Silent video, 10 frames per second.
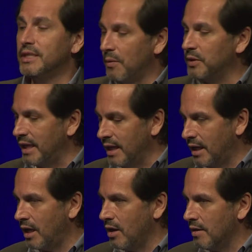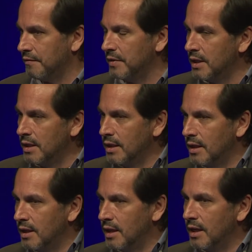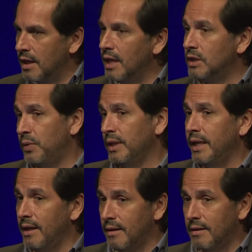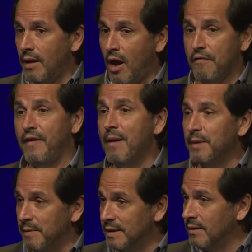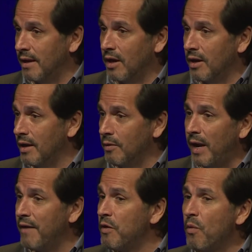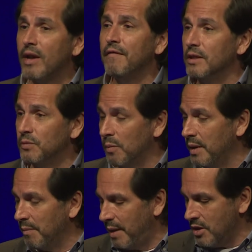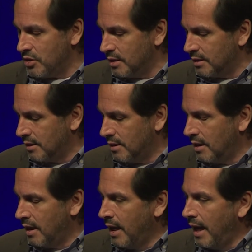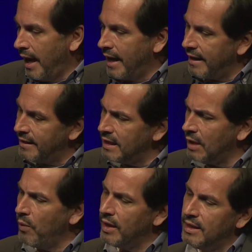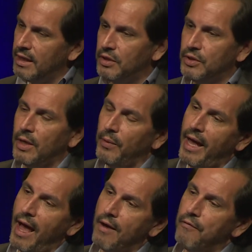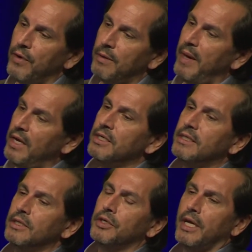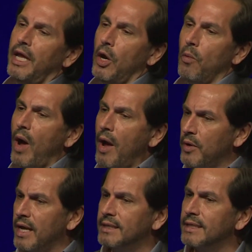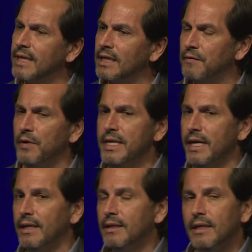that we're taking care of. It's really our families, and every one of us will be a patient. And I think that one of the issues that we have with patient-centered care and why we're not successful in it